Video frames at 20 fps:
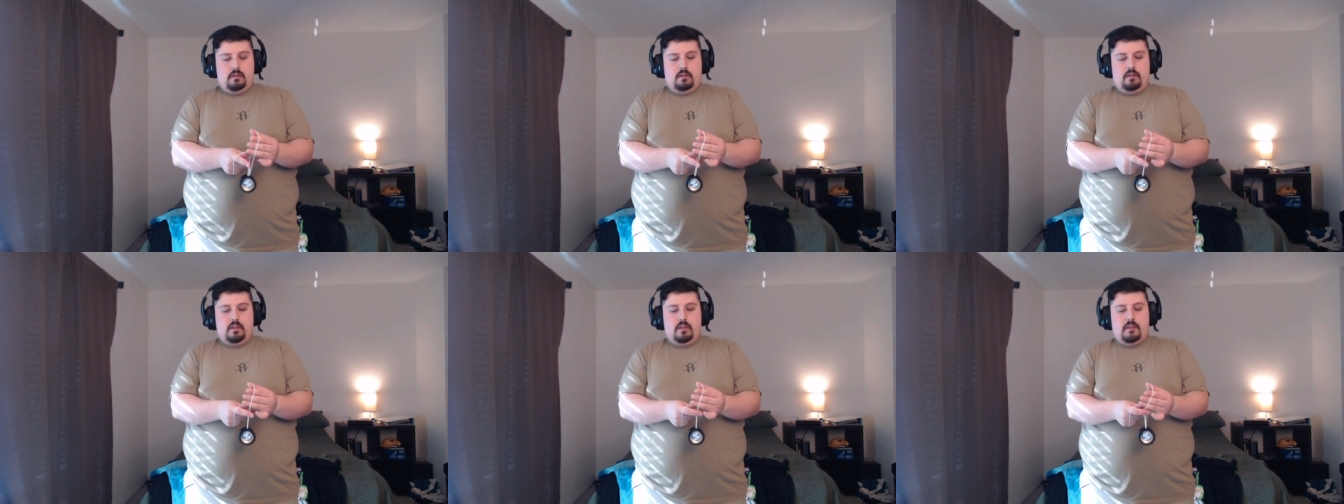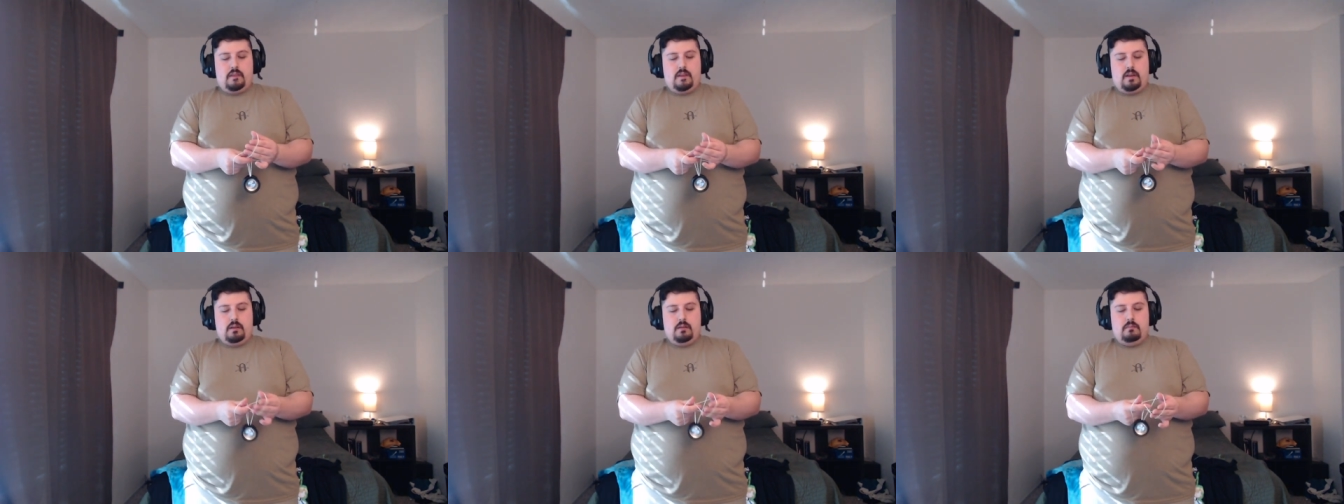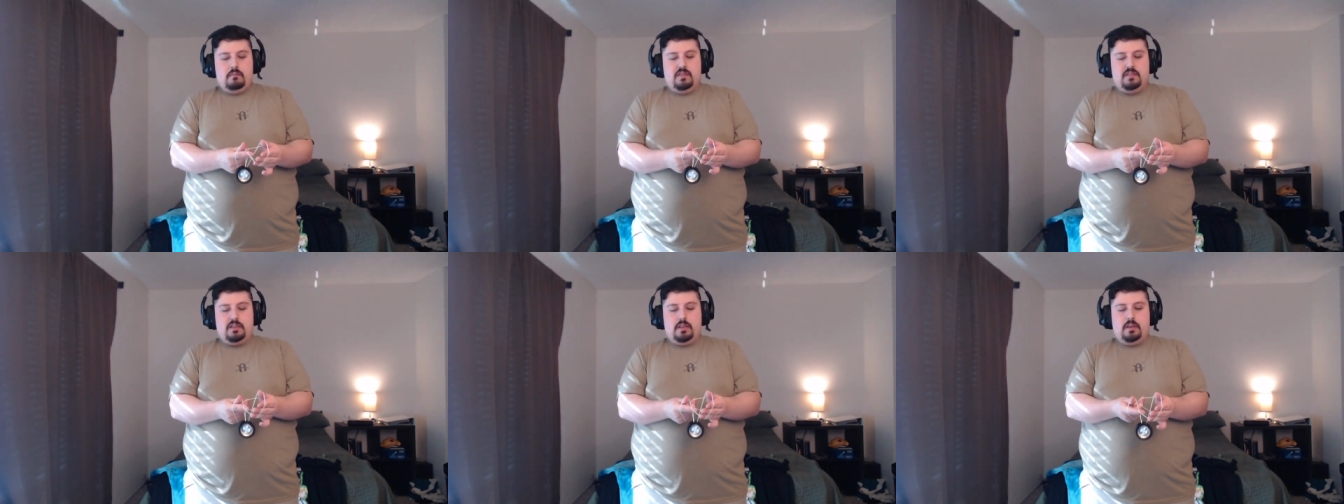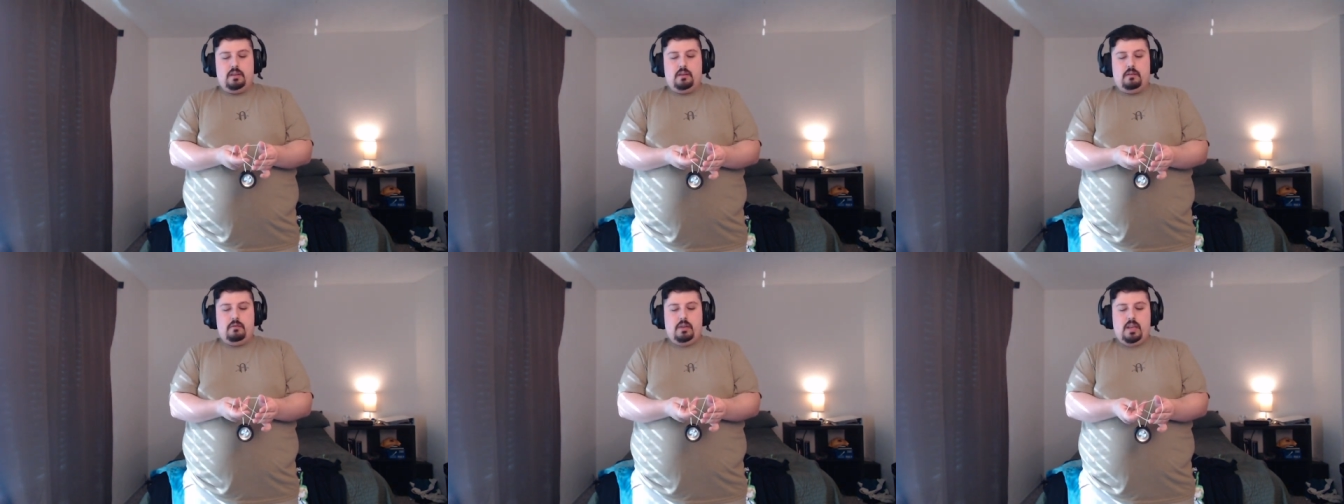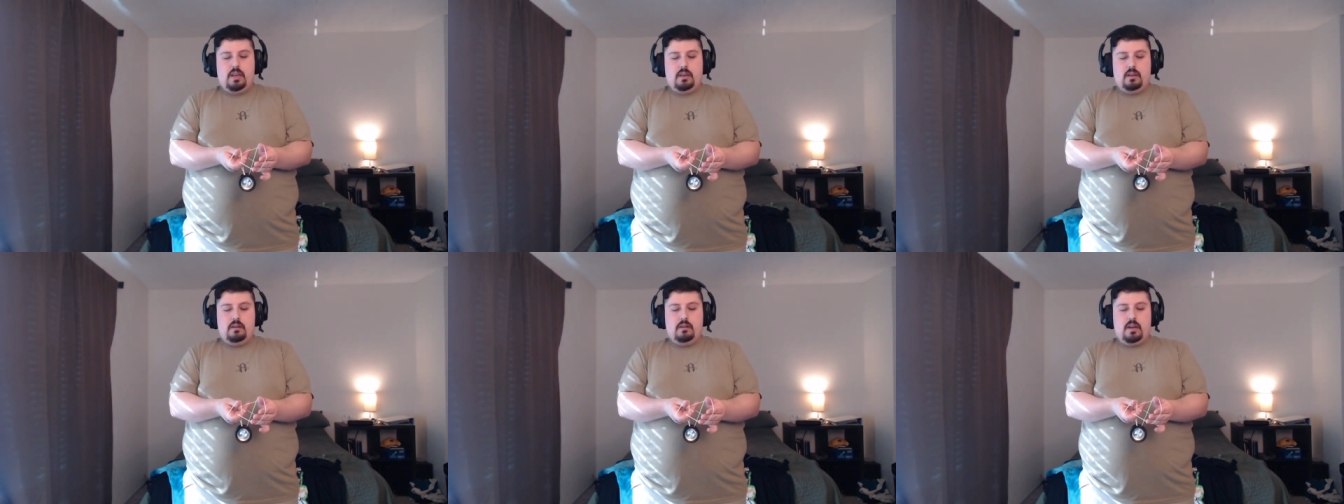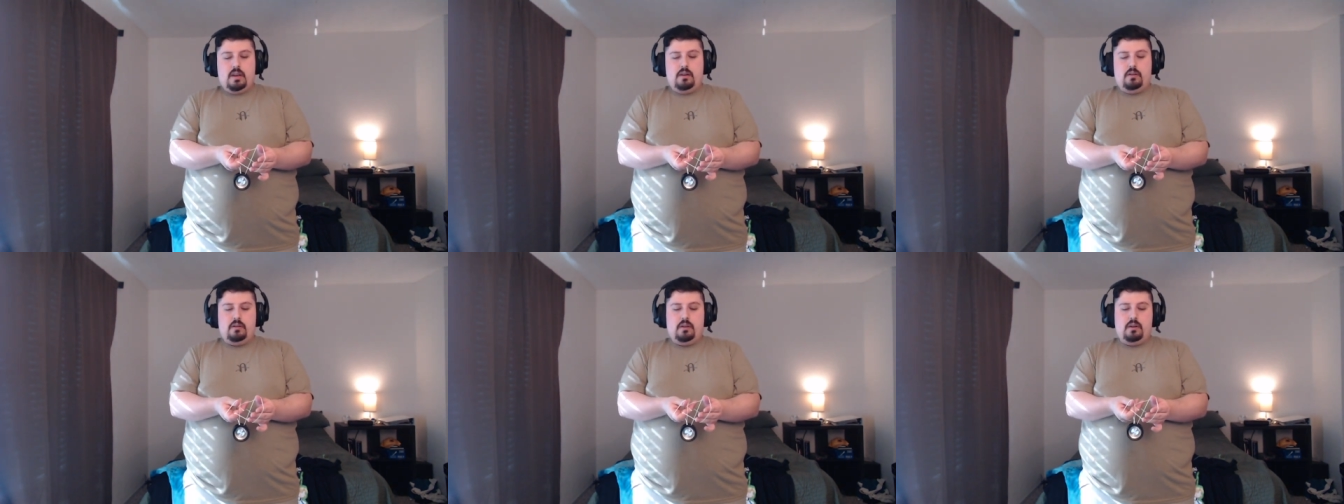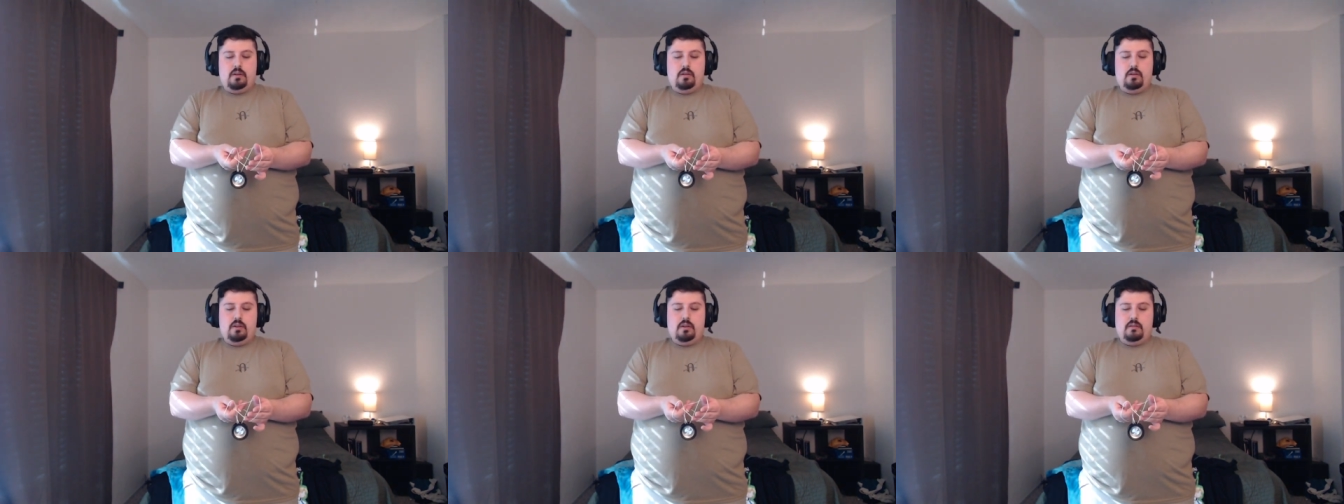The thumb is going to go in and you're going
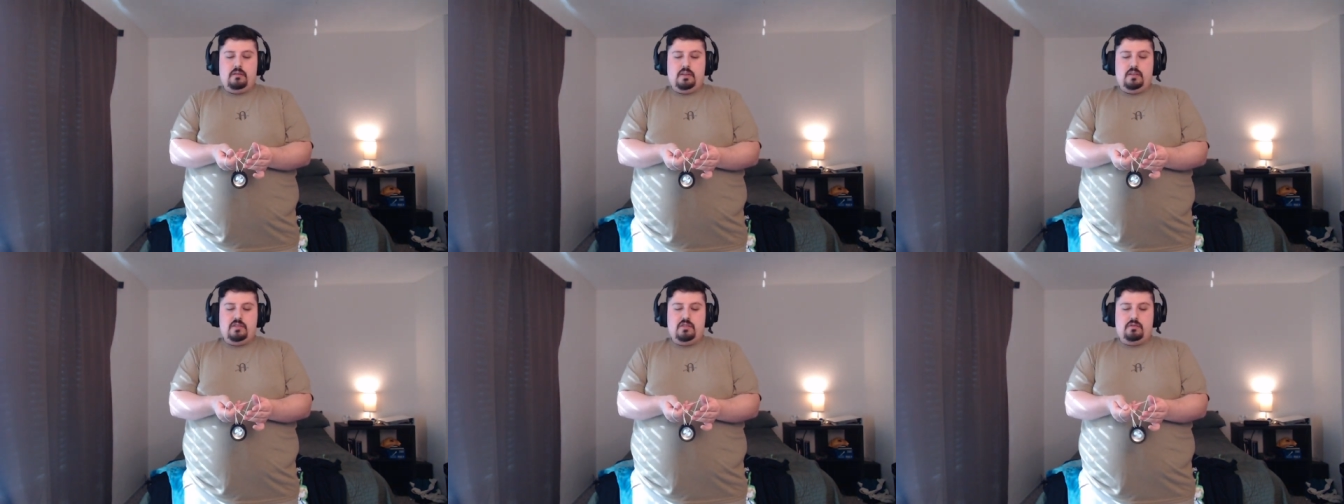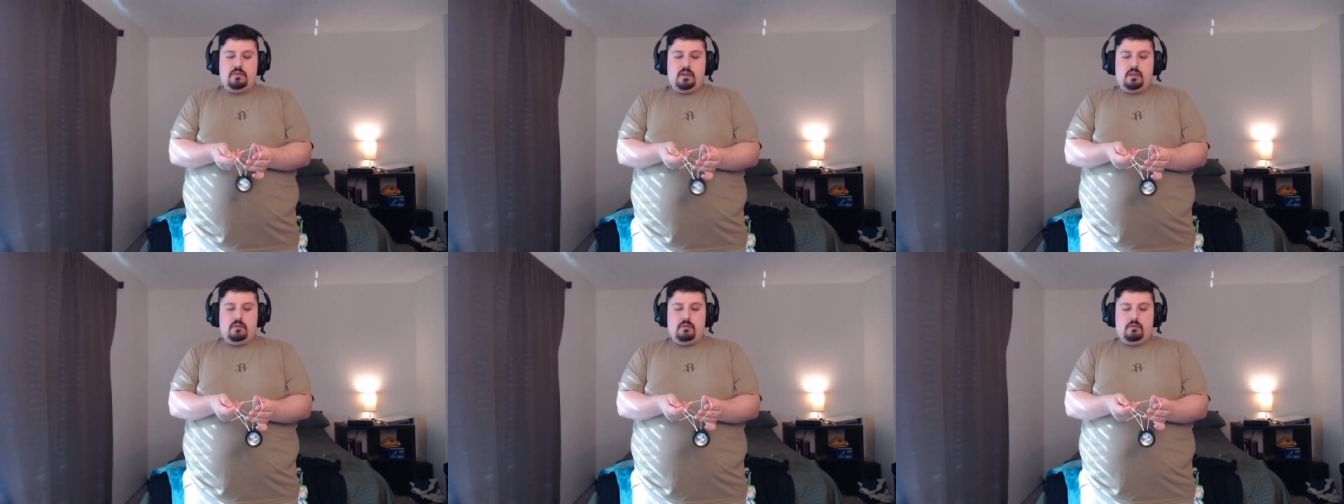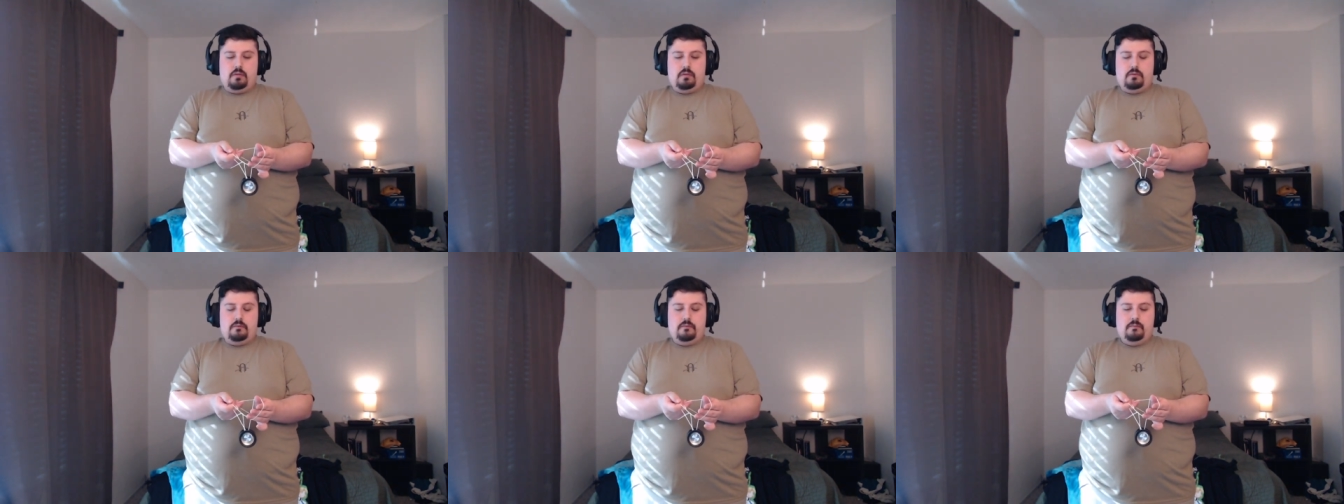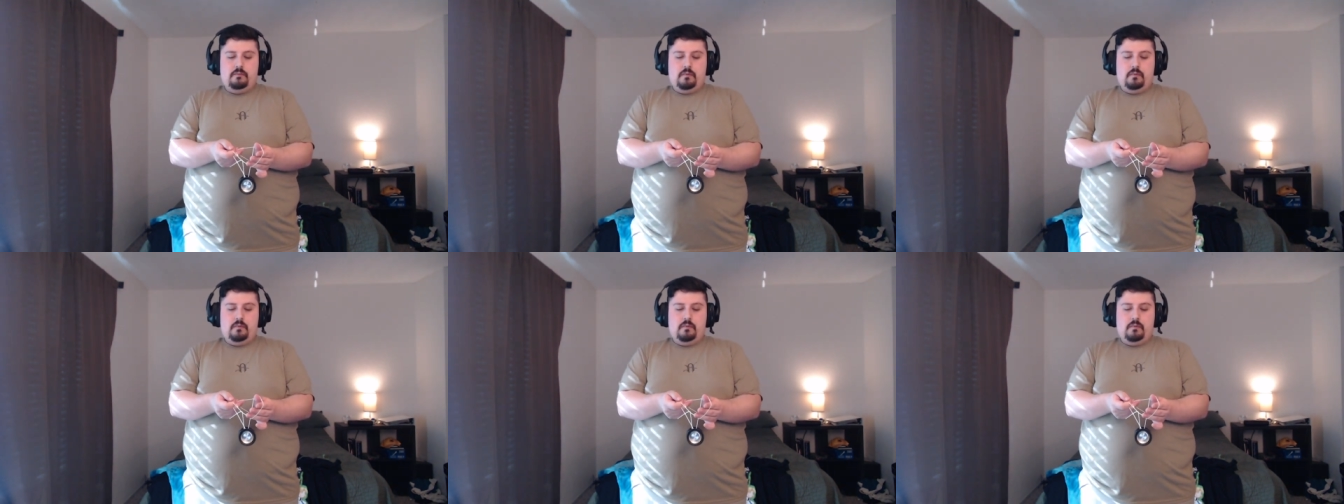to hook this string through,